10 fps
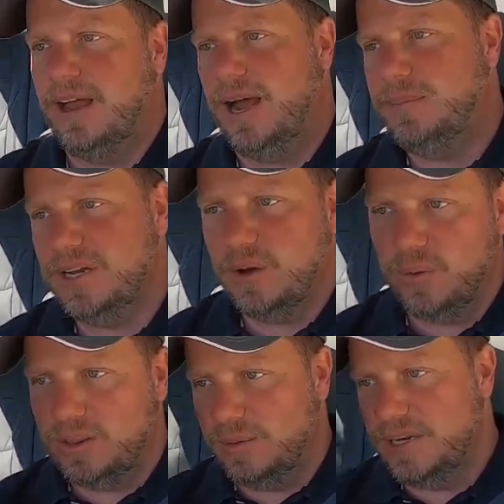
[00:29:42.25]
I'm gonna
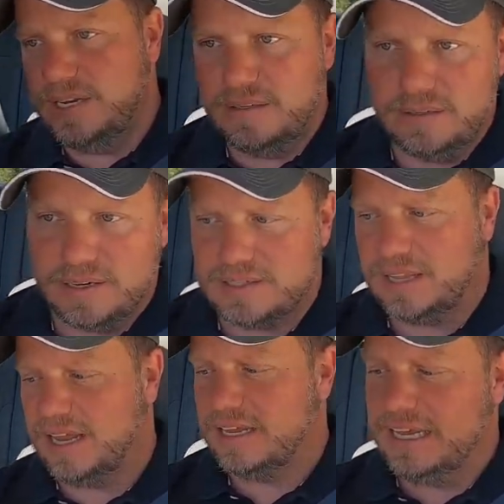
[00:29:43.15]
go limited because
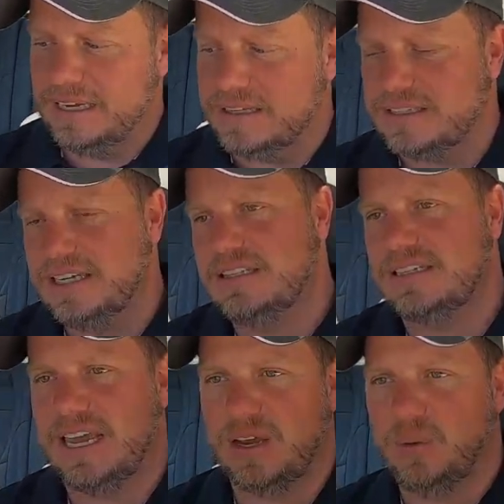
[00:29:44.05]
I like heated
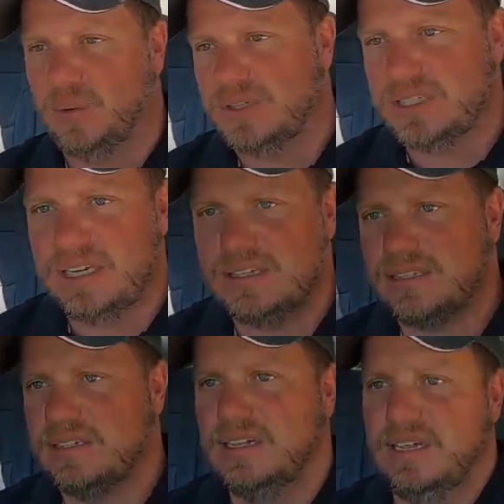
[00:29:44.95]
seats and cooled
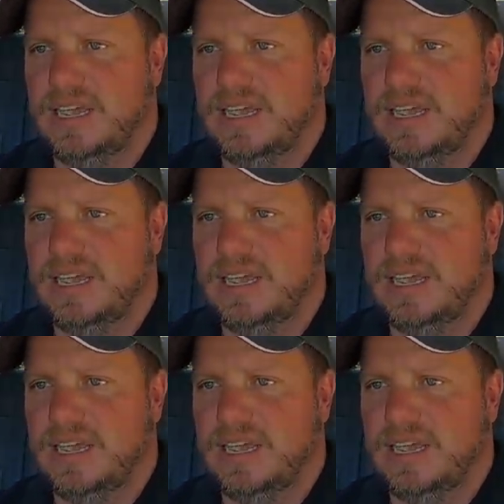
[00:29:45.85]
seats.